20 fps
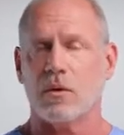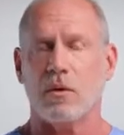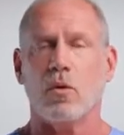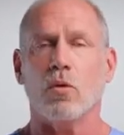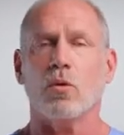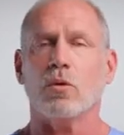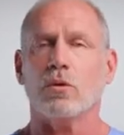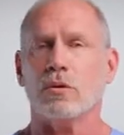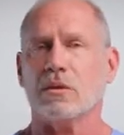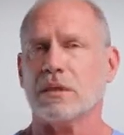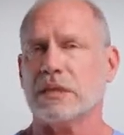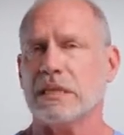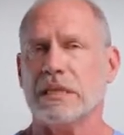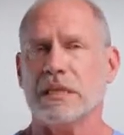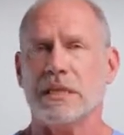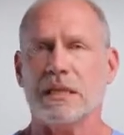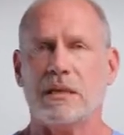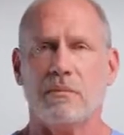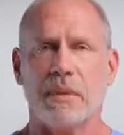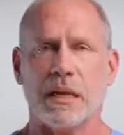oral
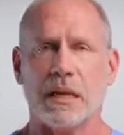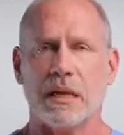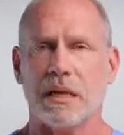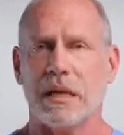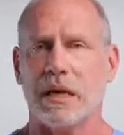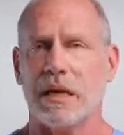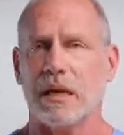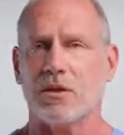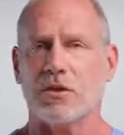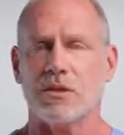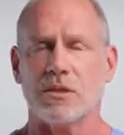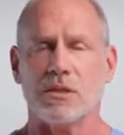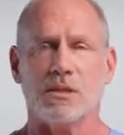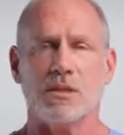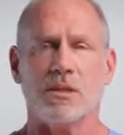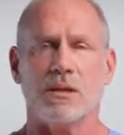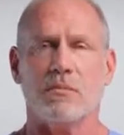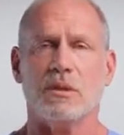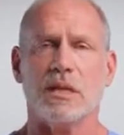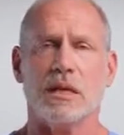ED medications,
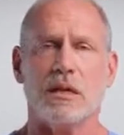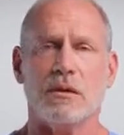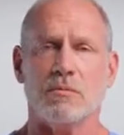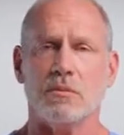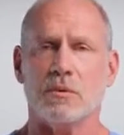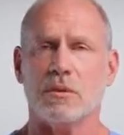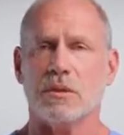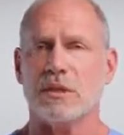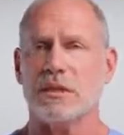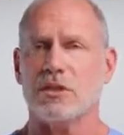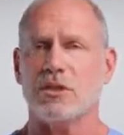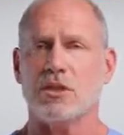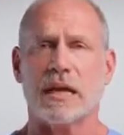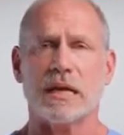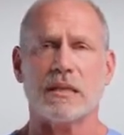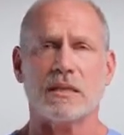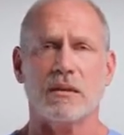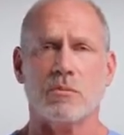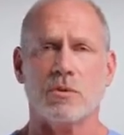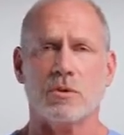sublingual
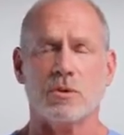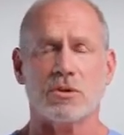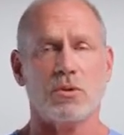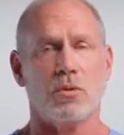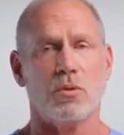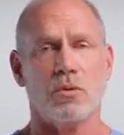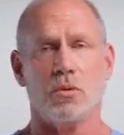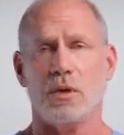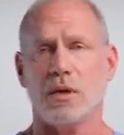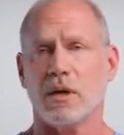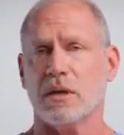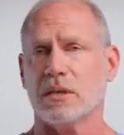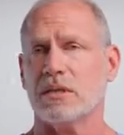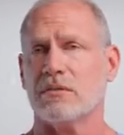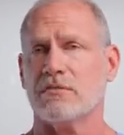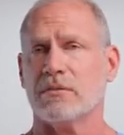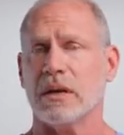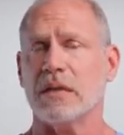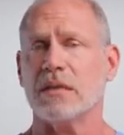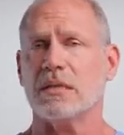injectables, or our
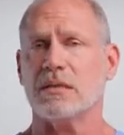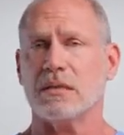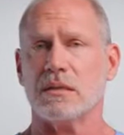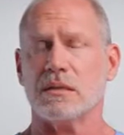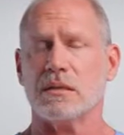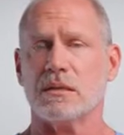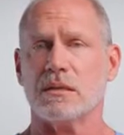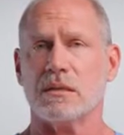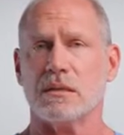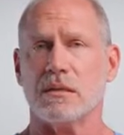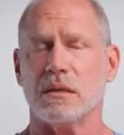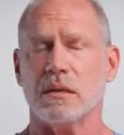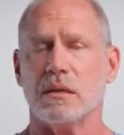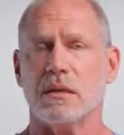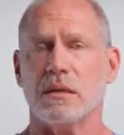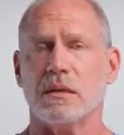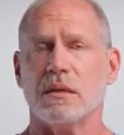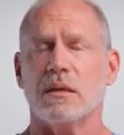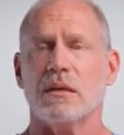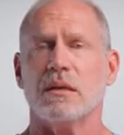devices,
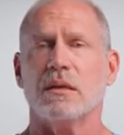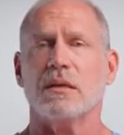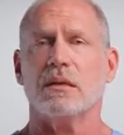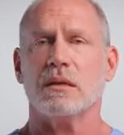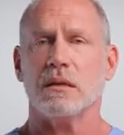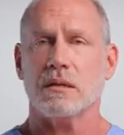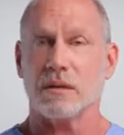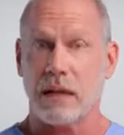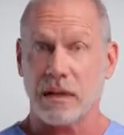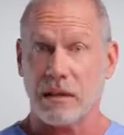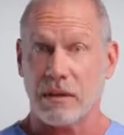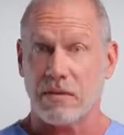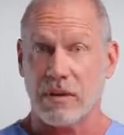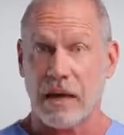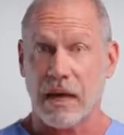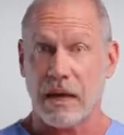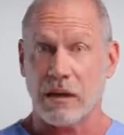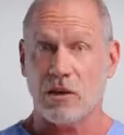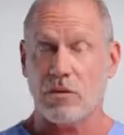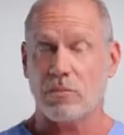like the
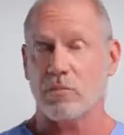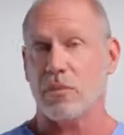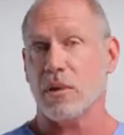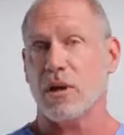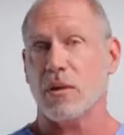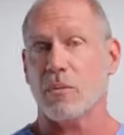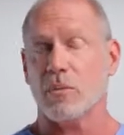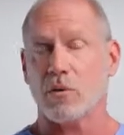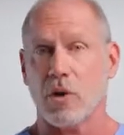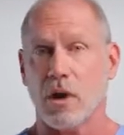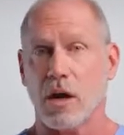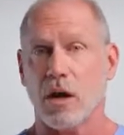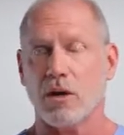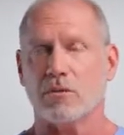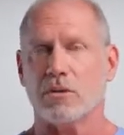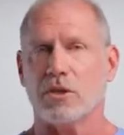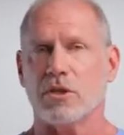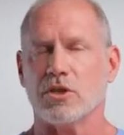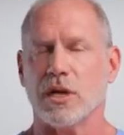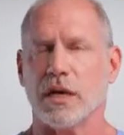vacuum pump or
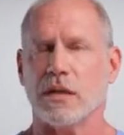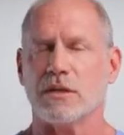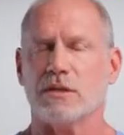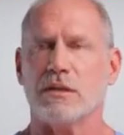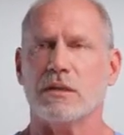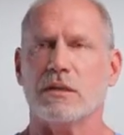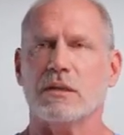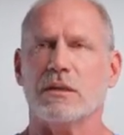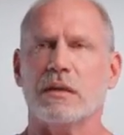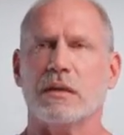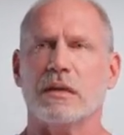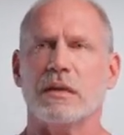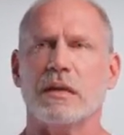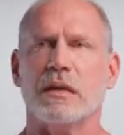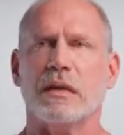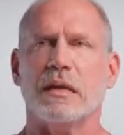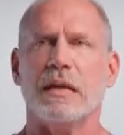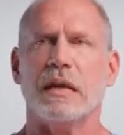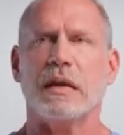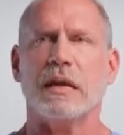auto-injector.
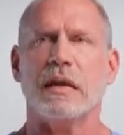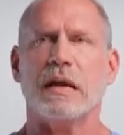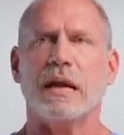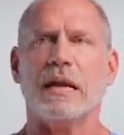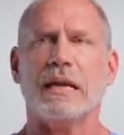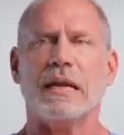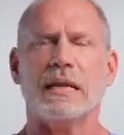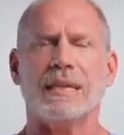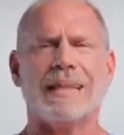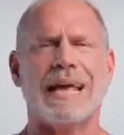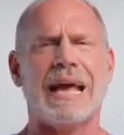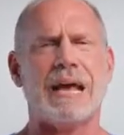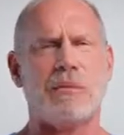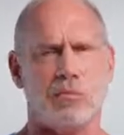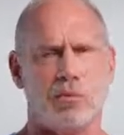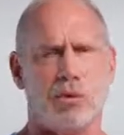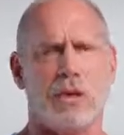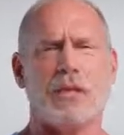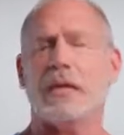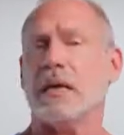And at that
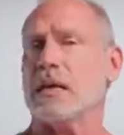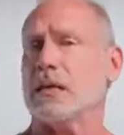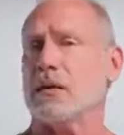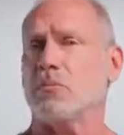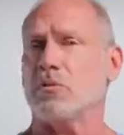point, they'll